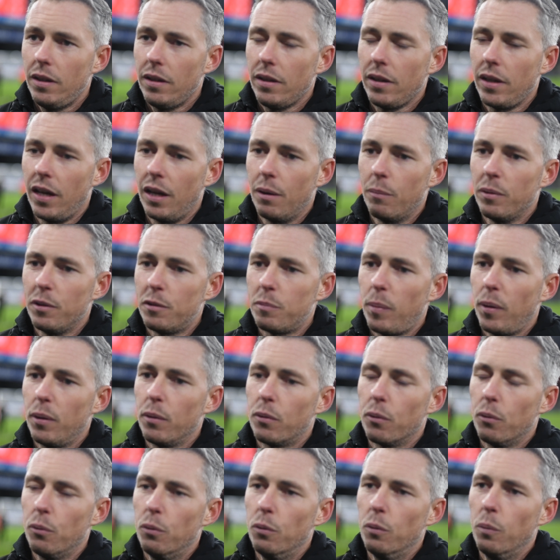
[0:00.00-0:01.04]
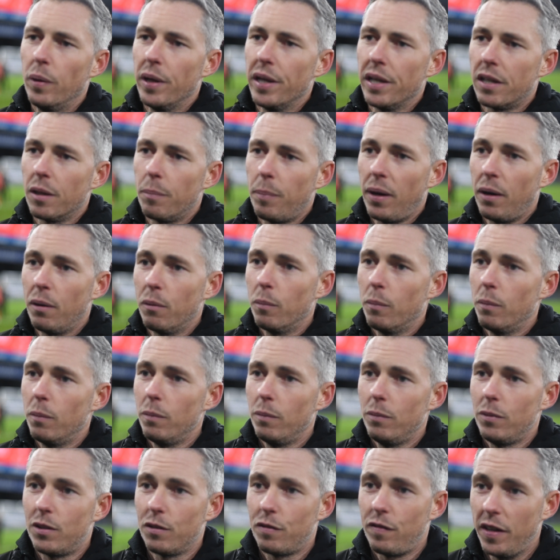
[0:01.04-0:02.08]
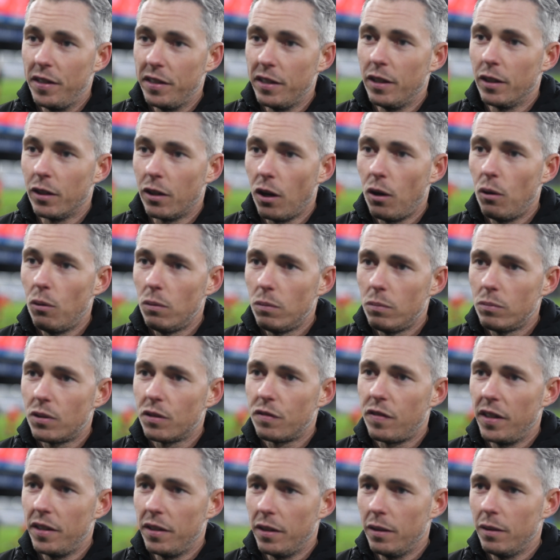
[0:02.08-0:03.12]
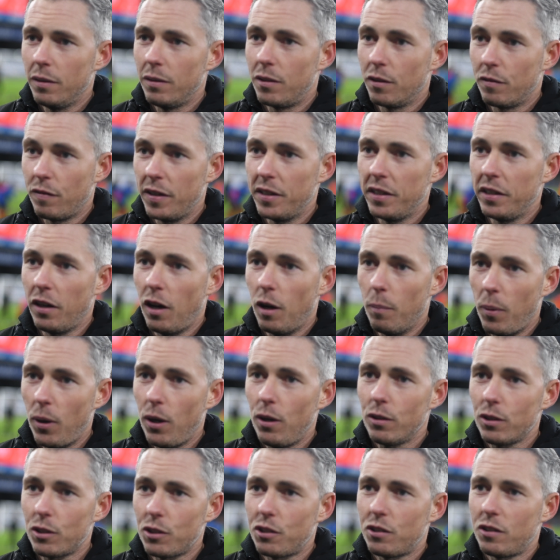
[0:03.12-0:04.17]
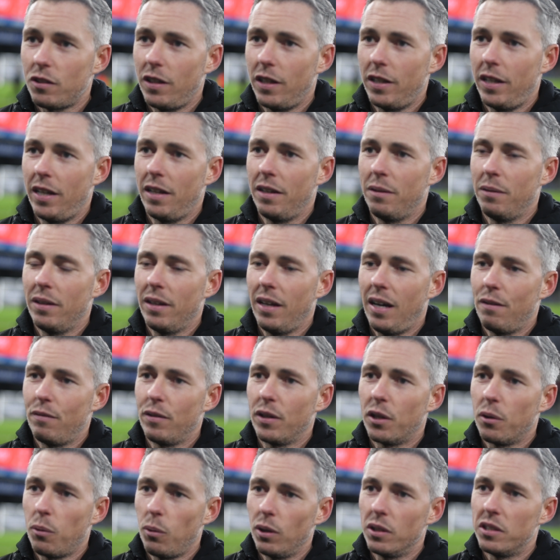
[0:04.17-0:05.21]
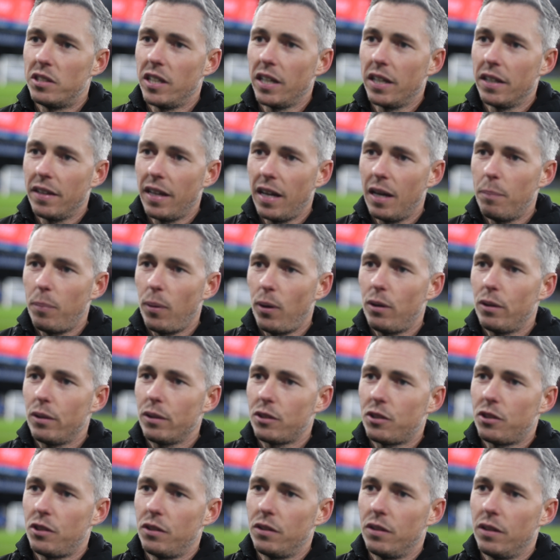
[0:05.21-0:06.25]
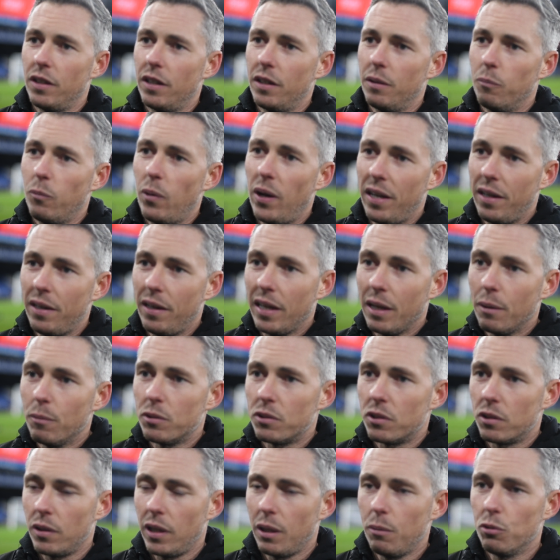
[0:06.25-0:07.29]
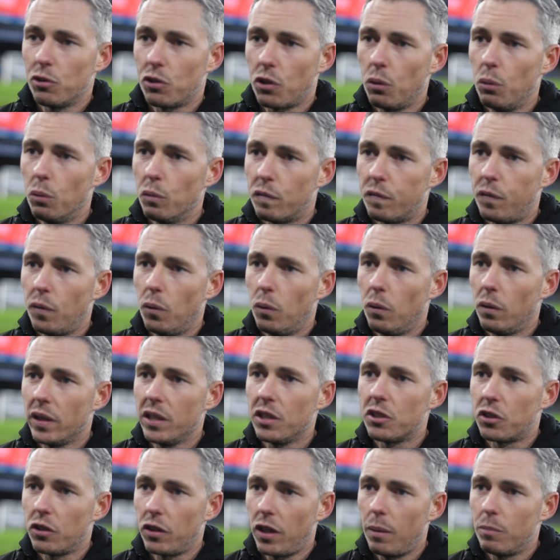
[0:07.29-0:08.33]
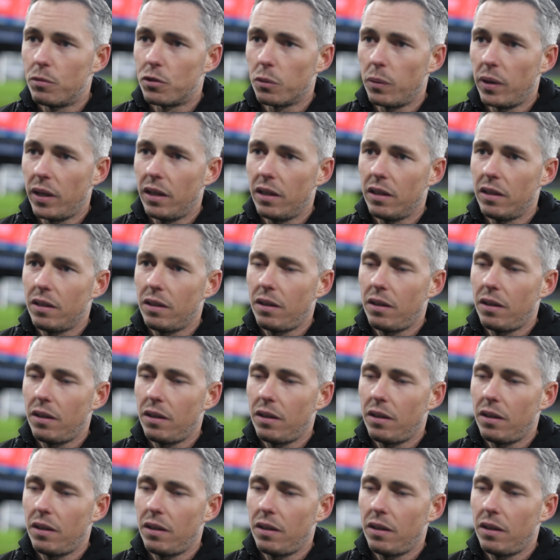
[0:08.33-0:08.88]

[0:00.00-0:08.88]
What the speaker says: Yeah, we spoke all week about defending the goal, defending our box, and then having quality in their box. And when he was called for, he stood up to it.